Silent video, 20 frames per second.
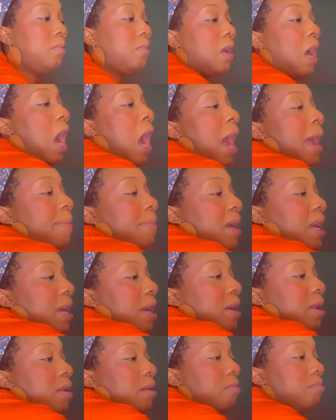I
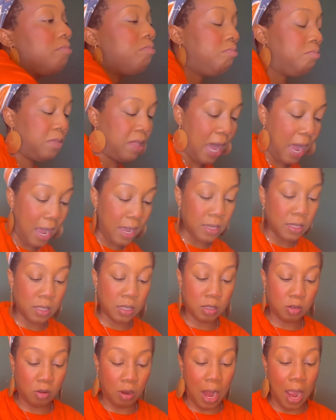mean, that's
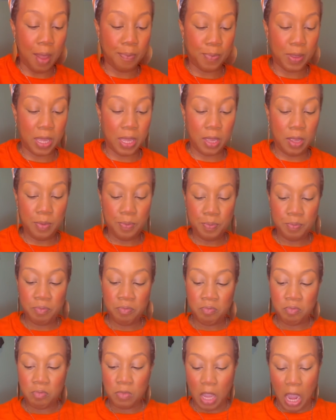crappy.
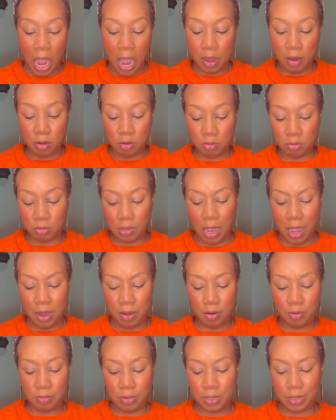I
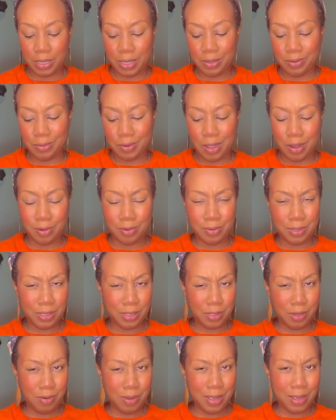don't really know what's
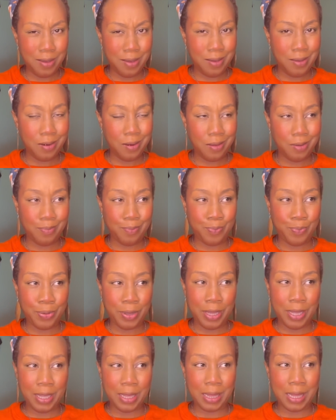going on,
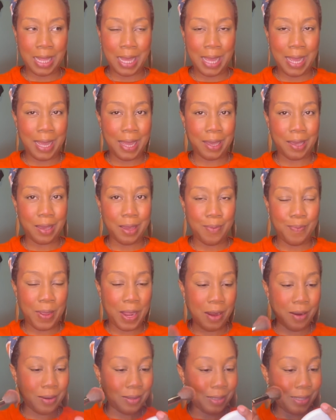but like
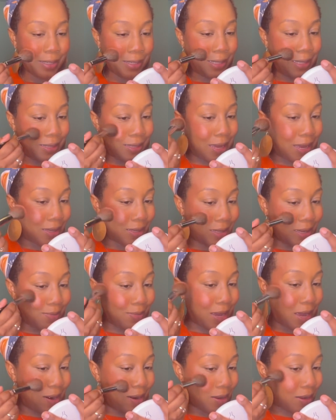apparently she's got some
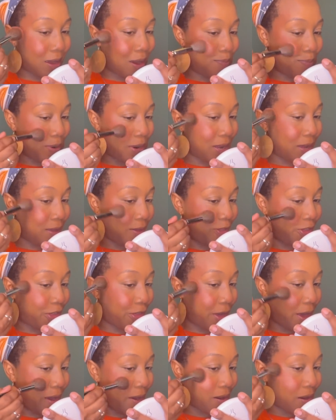kind of company
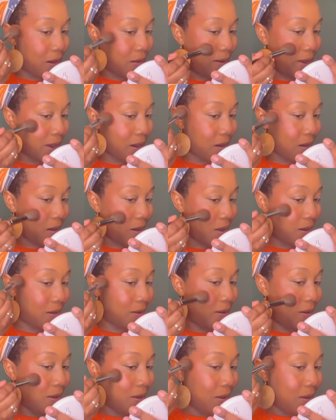thing going
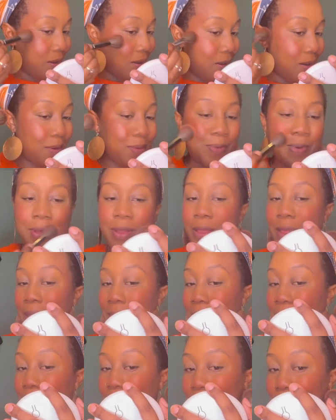on. But
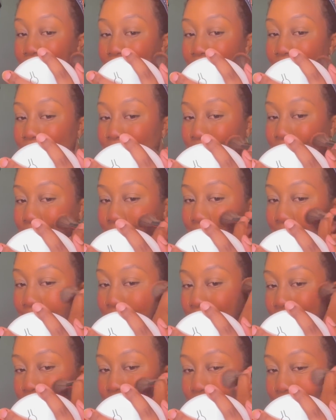like I don't
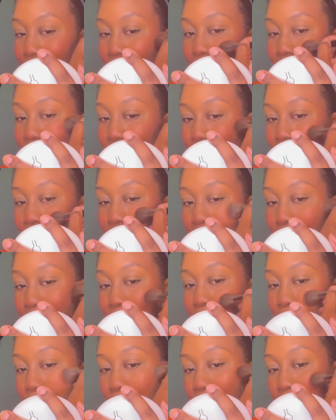understand
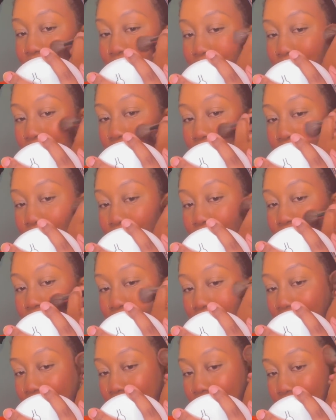like why she's so
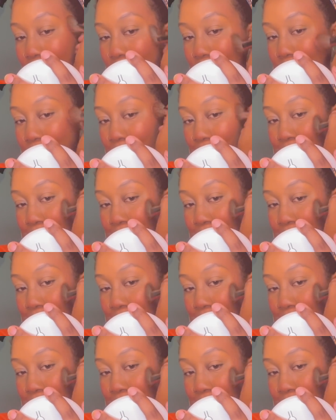upset.